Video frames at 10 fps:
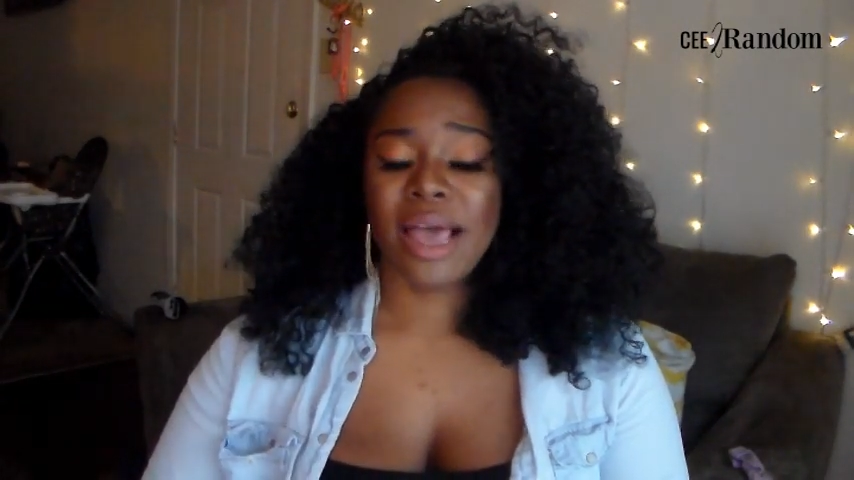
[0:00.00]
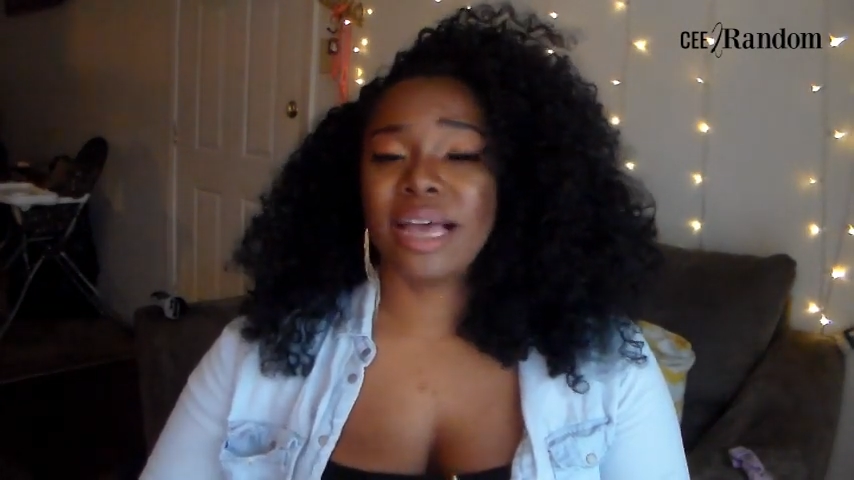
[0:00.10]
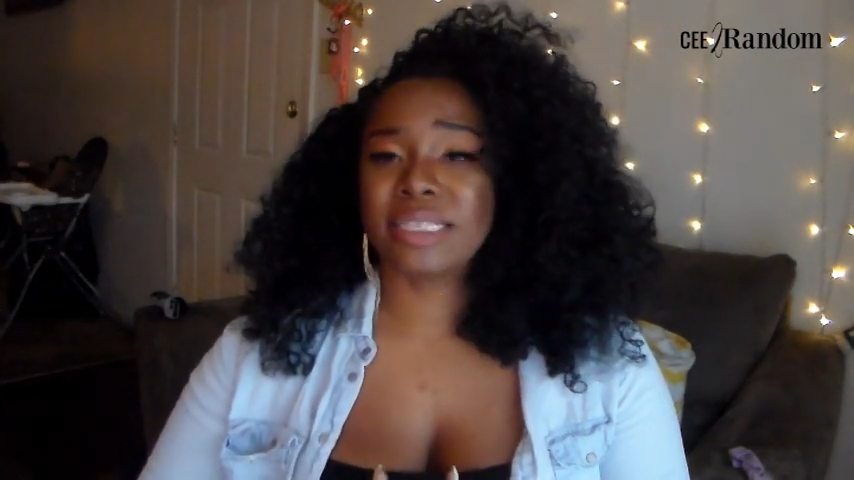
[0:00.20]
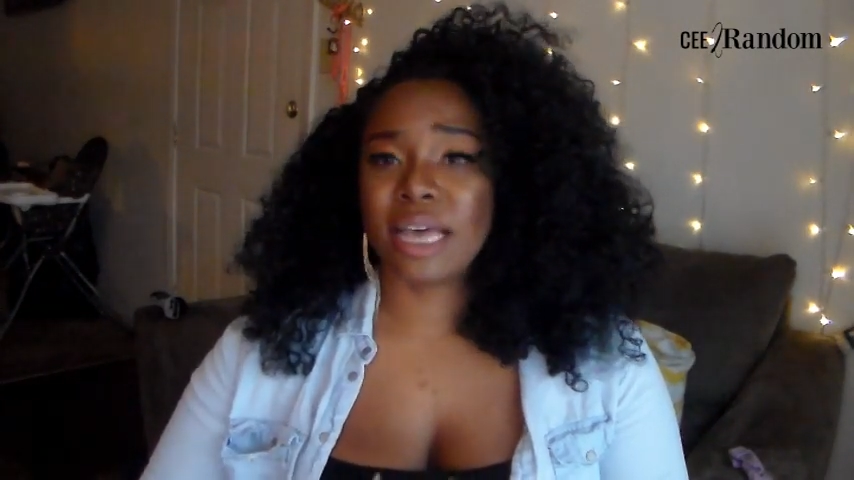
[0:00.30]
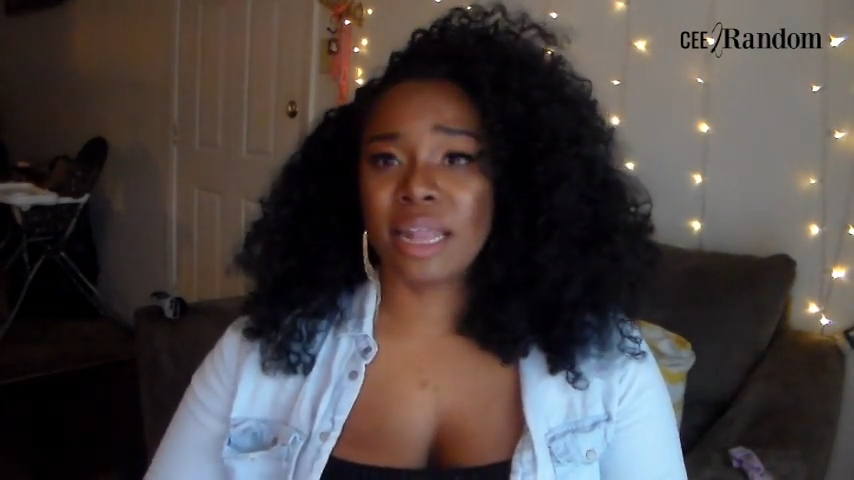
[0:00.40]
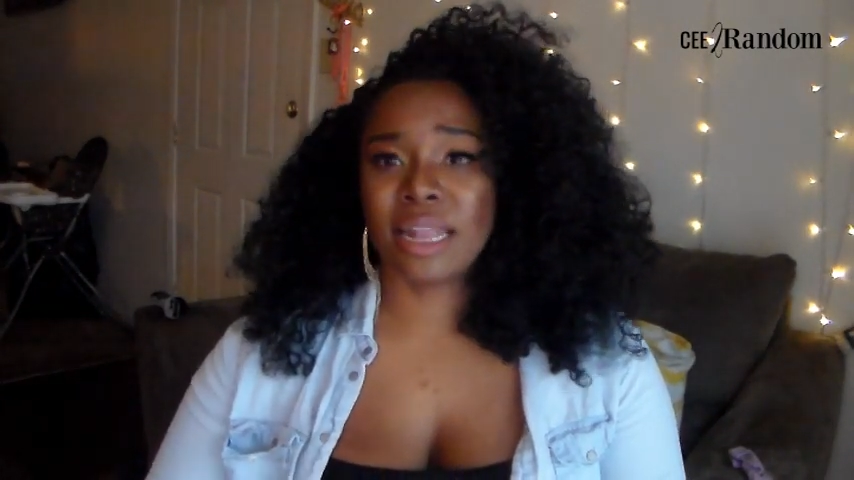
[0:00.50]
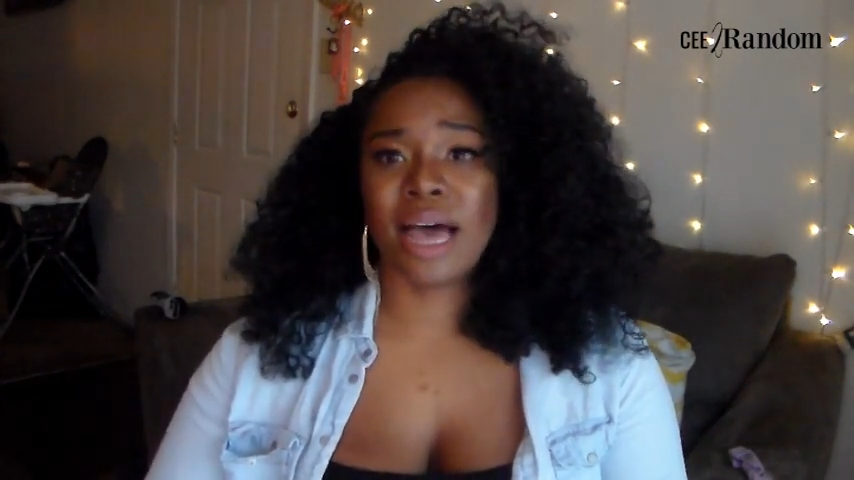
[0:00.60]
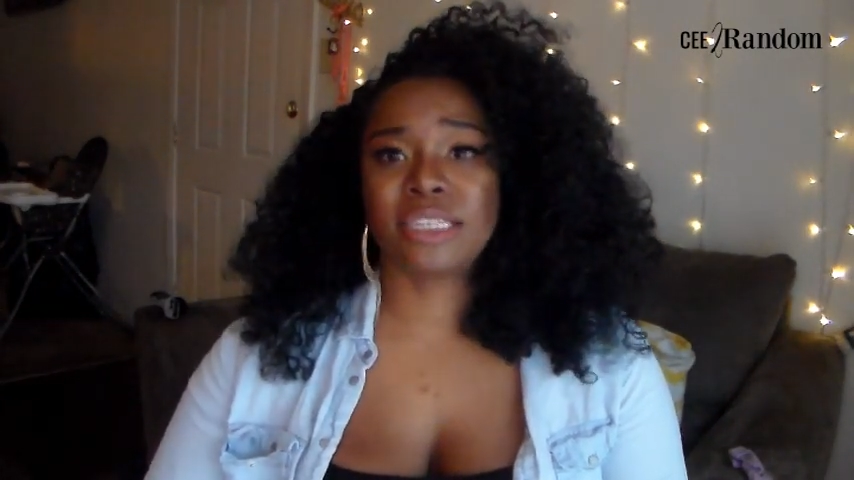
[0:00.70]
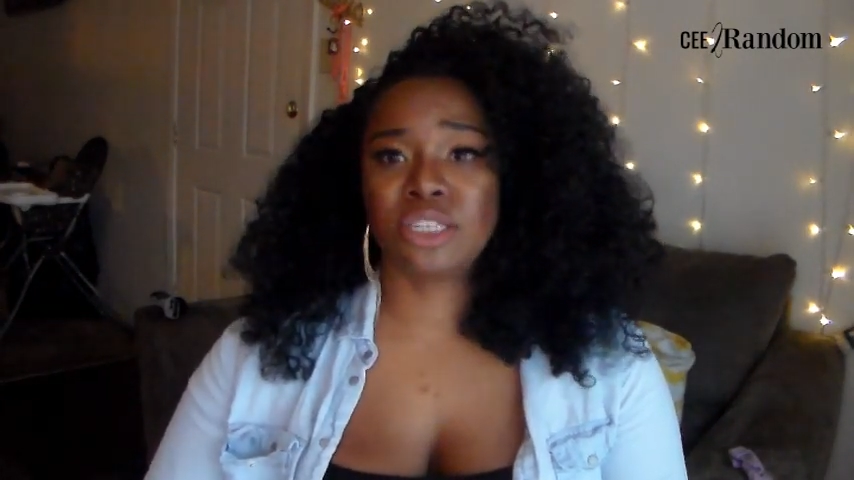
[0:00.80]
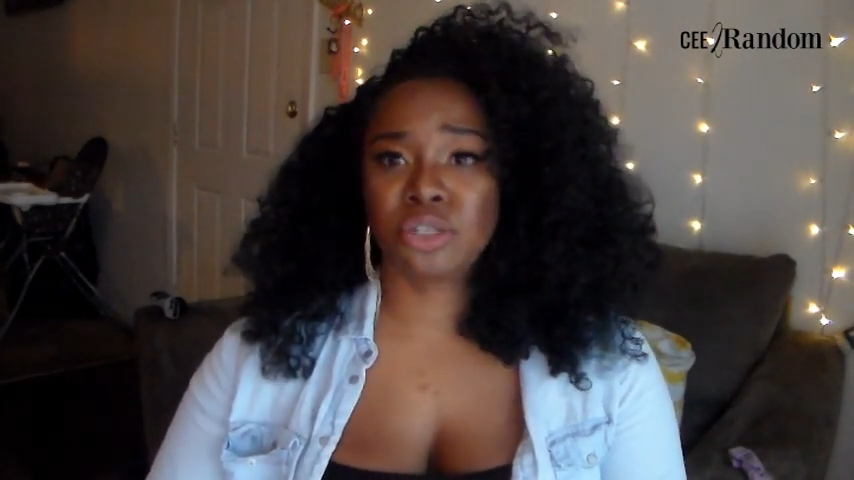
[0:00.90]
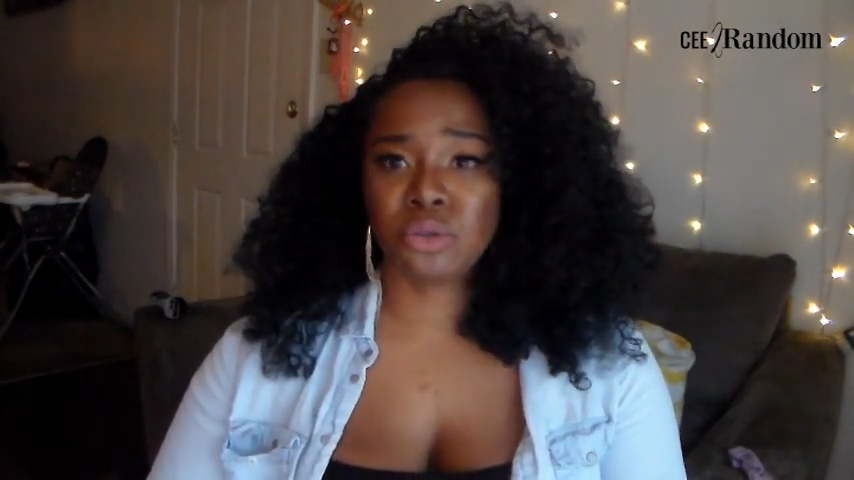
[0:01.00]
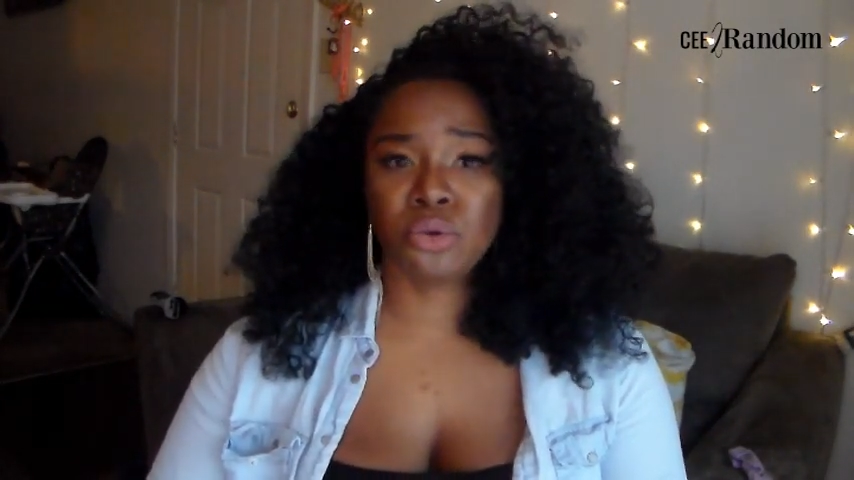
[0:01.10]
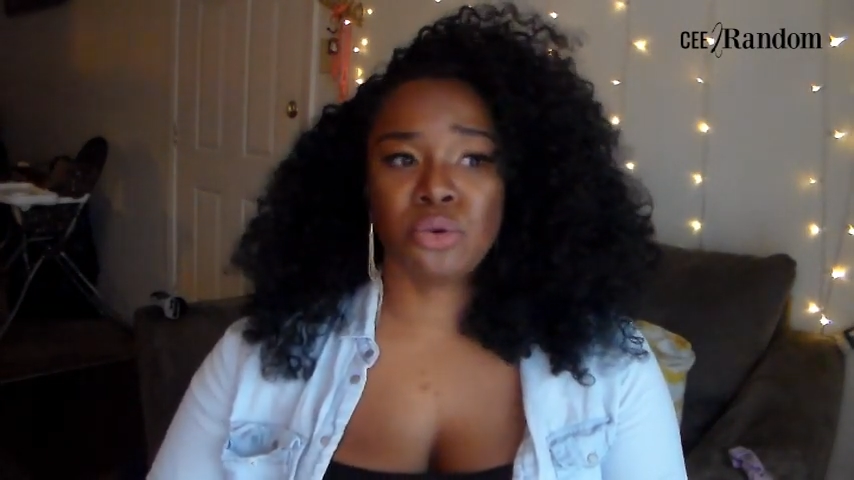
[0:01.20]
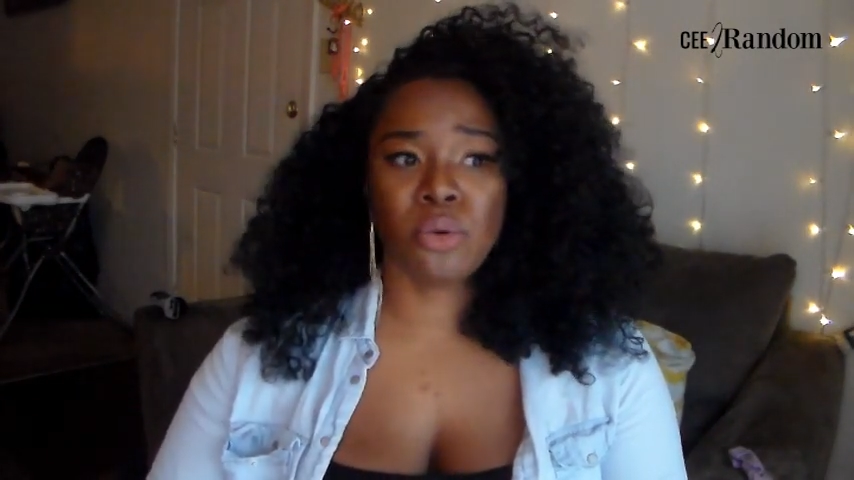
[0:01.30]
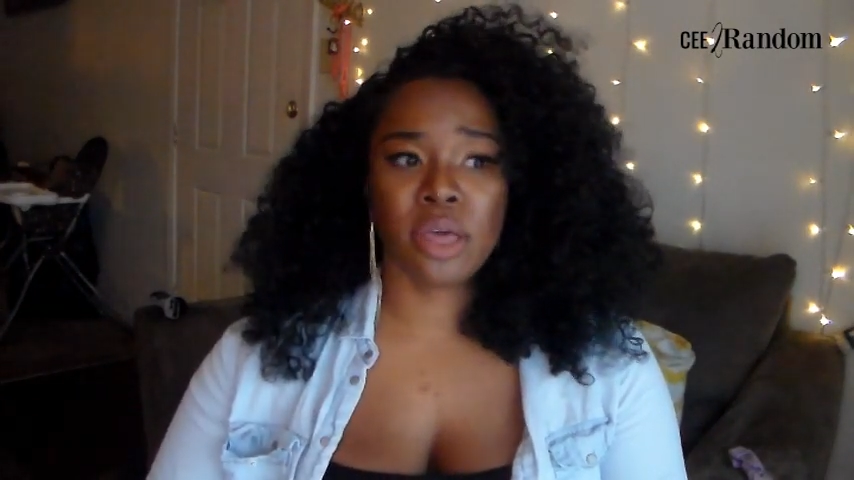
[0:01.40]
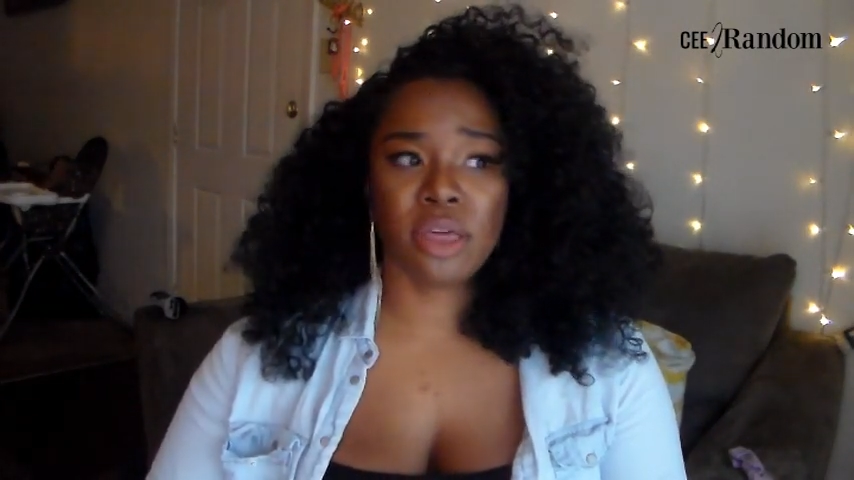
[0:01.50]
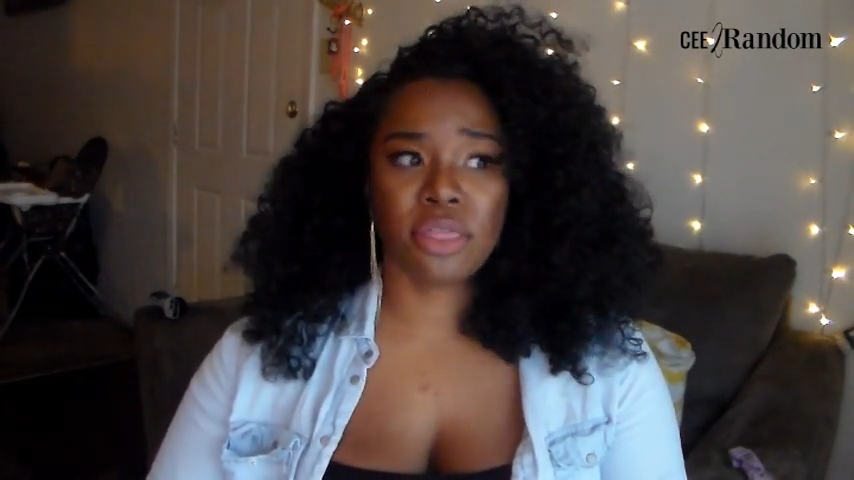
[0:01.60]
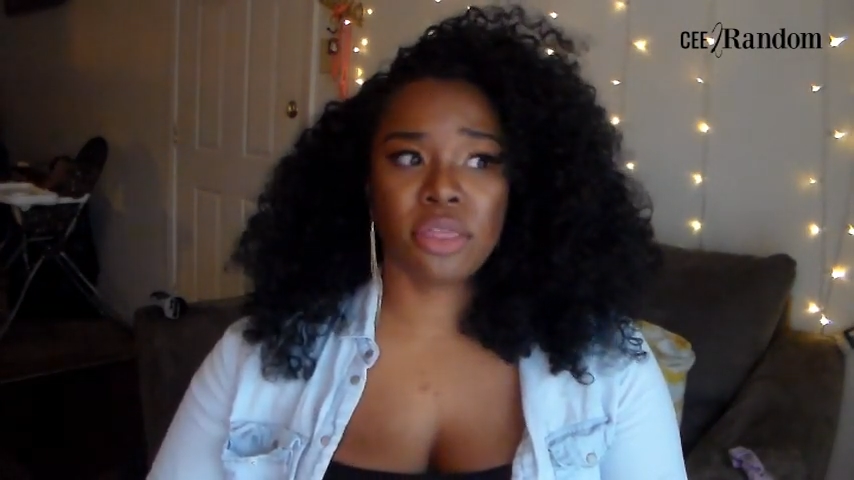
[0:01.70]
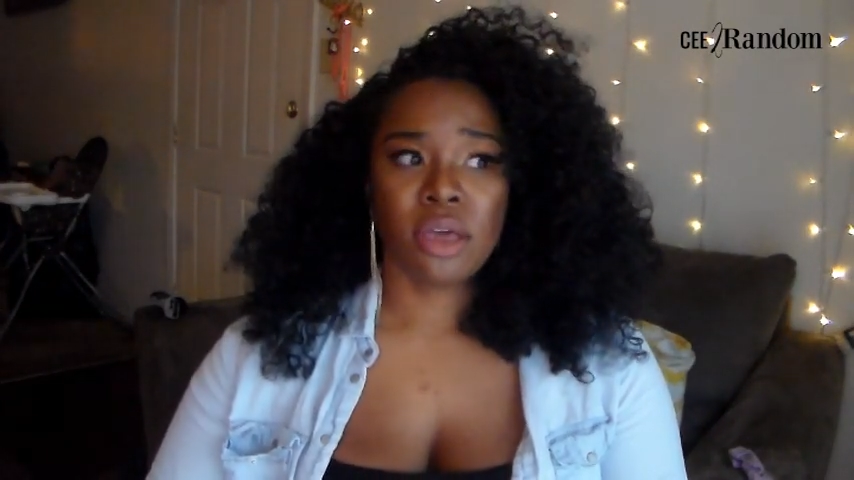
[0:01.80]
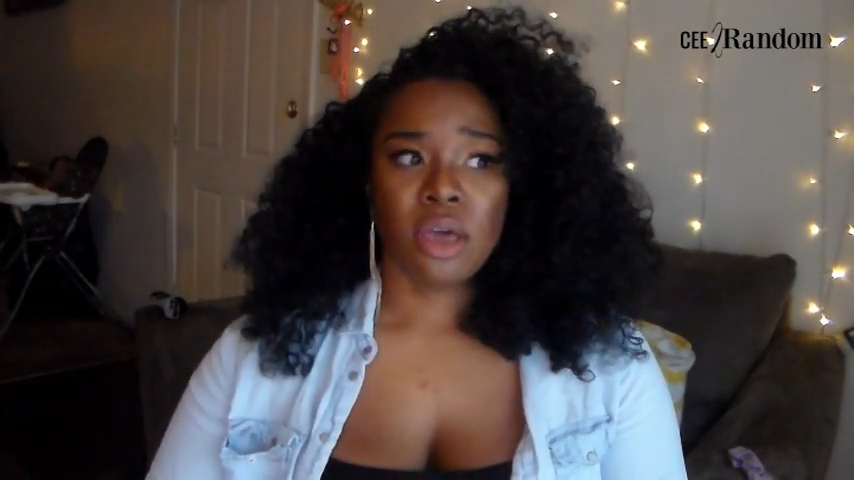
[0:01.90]
has a lot to do
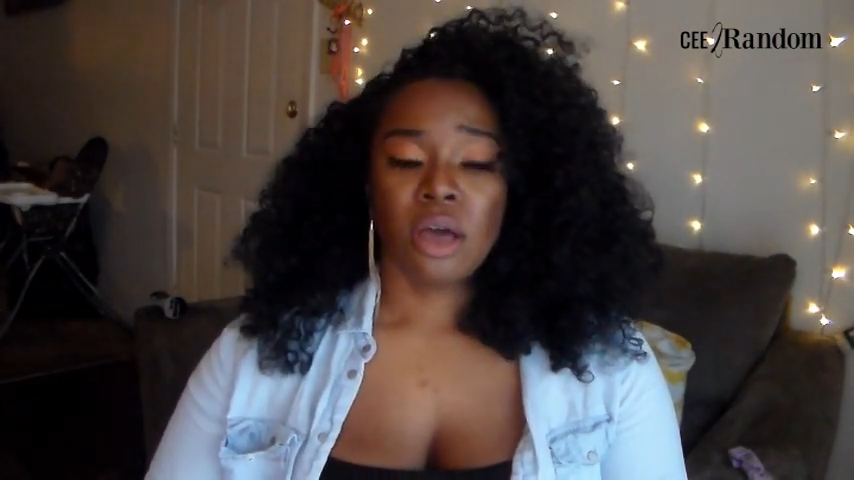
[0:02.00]
with